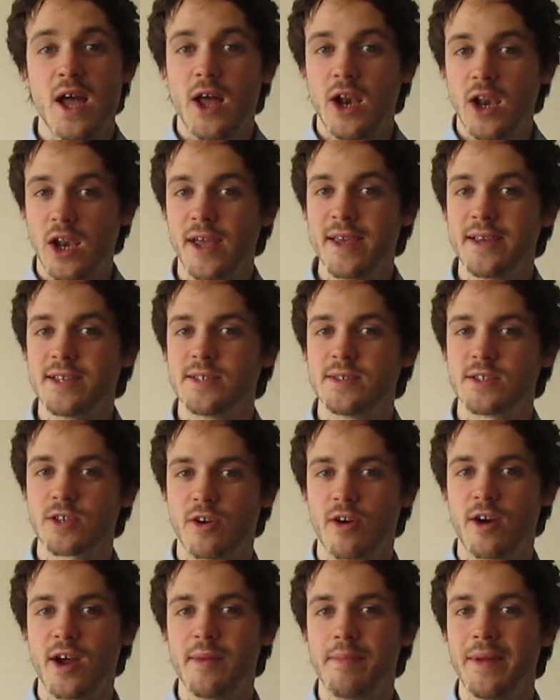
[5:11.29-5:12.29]
Like,
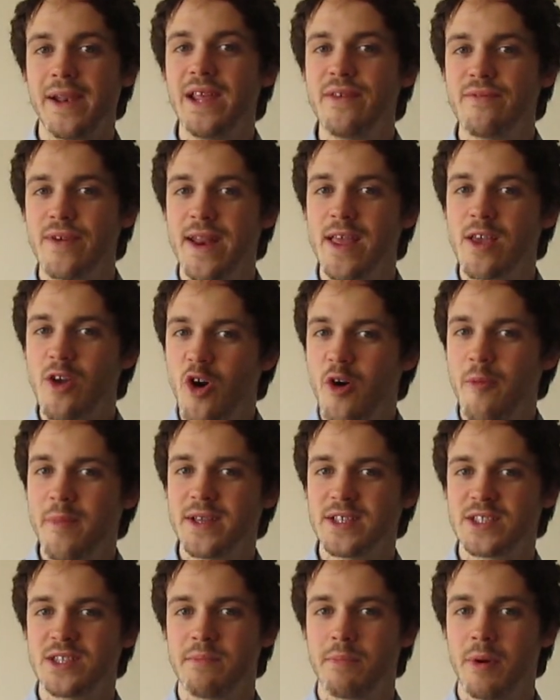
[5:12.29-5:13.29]
subscribe, leave any
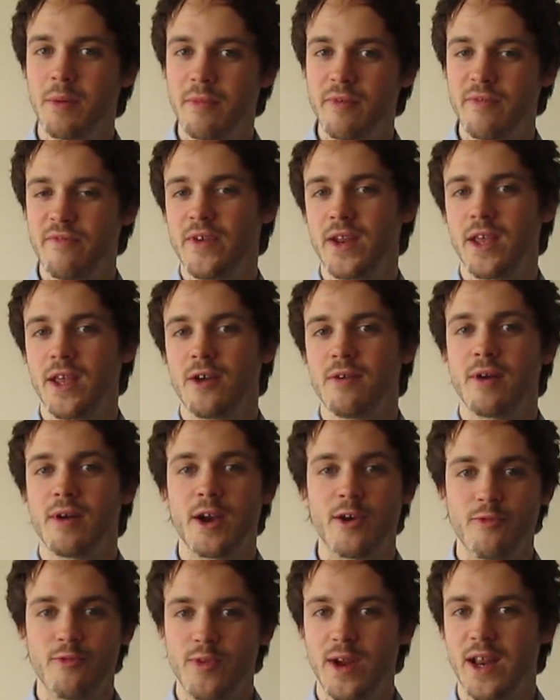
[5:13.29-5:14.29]
comments at the bottom of the video.
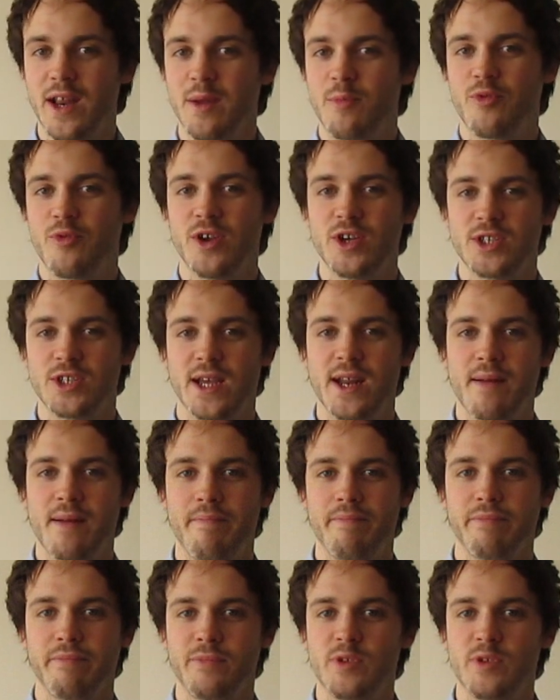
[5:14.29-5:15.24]
I really appreciate it.